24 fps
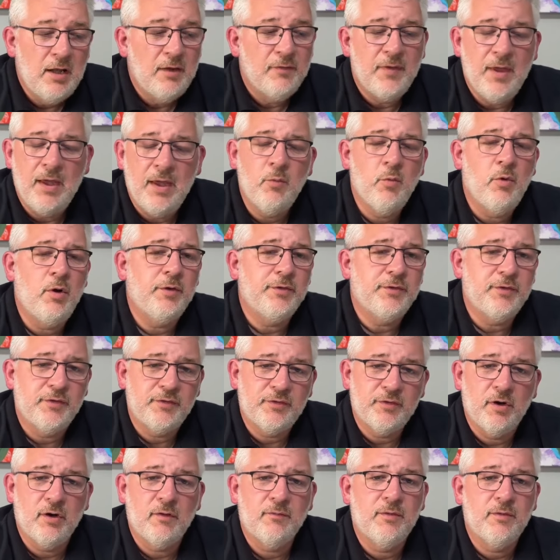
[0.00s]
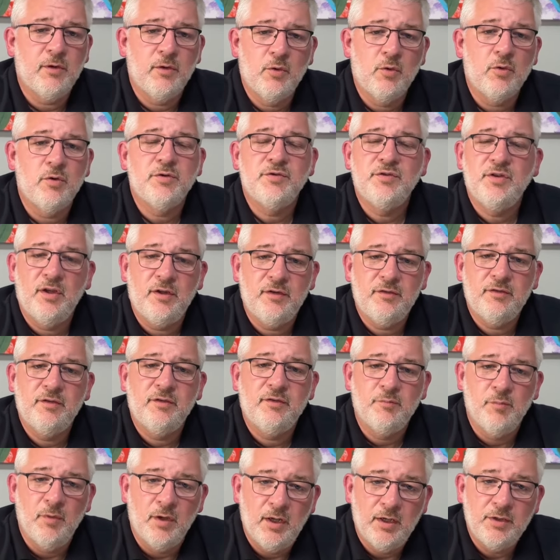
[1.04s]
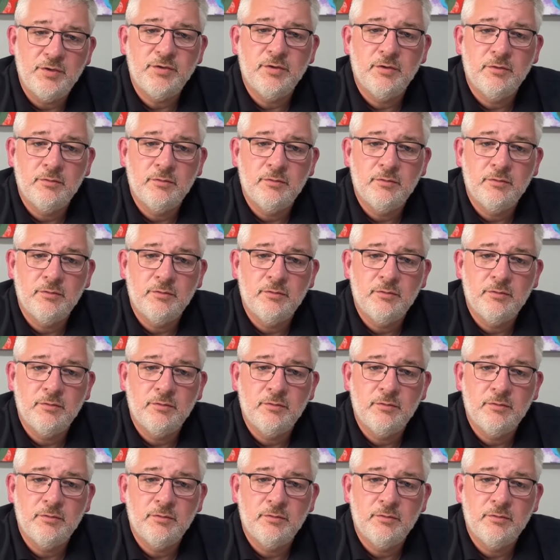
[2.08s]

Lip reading: They want to serve the Lord just as much.